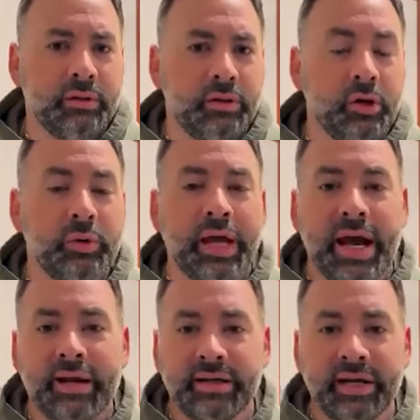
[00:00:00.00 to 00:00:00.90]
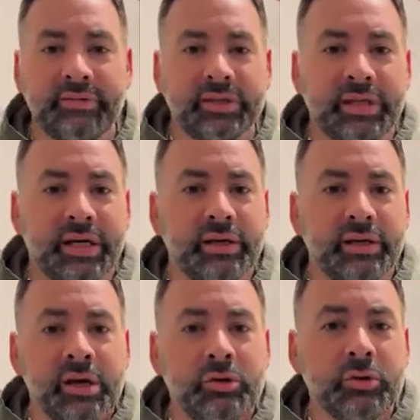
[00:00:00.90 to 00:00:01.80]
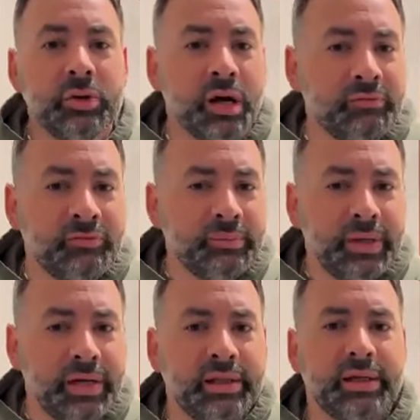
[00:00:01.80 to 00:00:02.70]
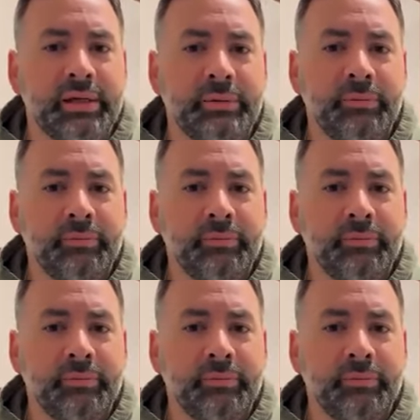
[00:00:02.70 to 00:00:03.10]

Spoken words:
going at David, saying, you come from nothing.